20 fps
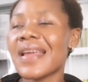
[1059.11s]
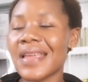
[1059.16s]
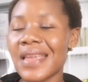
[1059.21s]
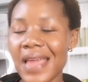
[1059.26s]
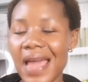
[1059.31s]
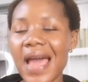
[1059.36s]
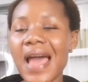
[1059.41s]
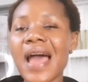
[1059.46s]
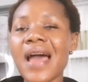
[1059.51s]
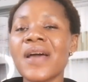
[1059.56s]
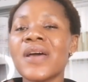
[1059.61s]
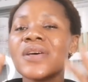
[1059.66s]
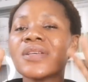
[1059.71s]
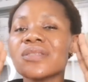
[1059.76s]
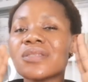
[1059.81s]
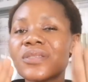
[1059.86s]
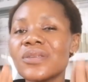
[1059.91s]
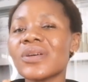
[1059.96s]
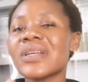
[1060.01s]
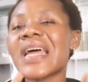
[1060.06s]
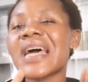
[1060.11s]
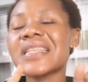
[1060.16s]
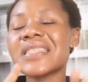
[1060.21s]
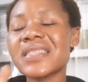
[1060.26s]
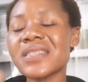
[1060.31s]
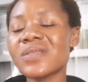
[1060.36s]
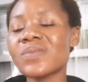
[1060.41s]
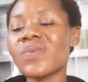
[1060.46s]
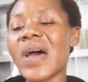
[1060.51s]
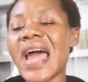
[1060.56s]
Yeah, so that
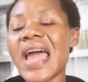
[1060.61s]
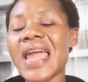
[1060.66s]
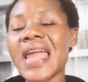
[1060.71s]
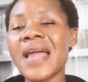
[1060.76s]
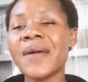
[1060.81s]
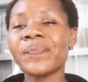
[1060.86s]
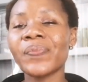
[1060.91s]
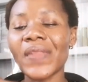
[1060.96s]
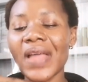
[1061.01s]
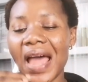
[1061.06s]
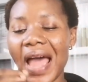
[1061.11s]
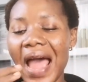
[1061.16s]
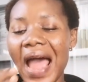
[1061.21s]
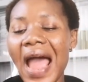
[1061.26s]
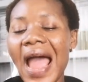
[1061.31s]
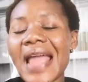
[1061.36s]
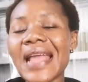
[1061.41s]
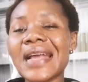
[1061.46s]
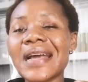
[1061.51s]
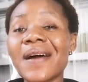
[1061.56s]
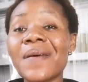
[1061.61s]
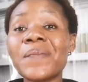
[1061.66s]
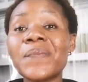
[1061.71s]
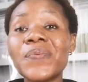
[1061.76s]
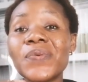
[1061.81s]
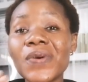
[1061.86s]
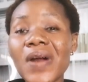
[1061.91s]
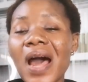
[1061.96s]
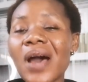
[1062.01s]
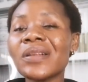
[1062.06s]
is why I can
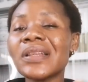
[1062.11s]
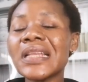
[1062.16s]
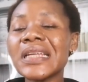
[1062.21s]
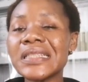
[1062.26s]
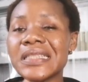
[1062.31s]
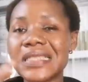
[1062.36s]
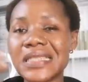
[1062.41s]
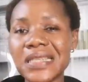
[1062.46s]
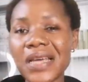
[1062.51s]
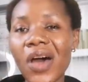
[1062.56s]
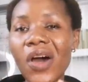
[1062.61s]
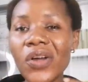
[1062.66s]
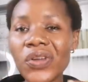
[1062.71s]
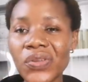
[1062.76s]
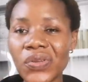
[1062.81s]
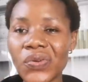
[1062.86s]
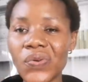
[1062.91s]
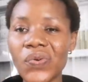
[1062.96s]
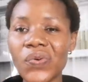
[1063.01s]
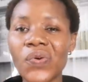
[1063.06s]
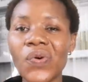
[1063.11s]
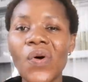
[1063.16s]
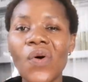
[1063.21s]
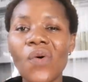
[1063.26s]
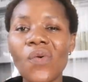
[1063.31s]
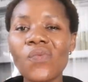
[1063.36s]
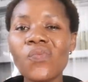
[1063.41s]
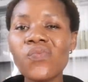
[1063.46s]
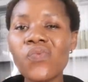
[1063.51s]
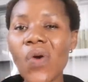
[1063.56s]
proudly tell you
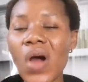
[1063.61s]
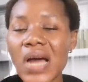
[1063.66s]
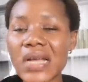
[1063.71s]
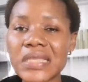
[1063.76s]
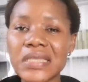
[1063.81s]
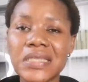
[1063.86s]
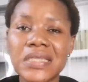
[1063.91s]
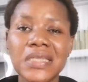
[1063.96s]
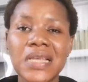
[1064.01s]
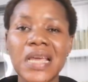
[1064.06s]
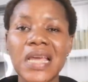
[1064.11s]
what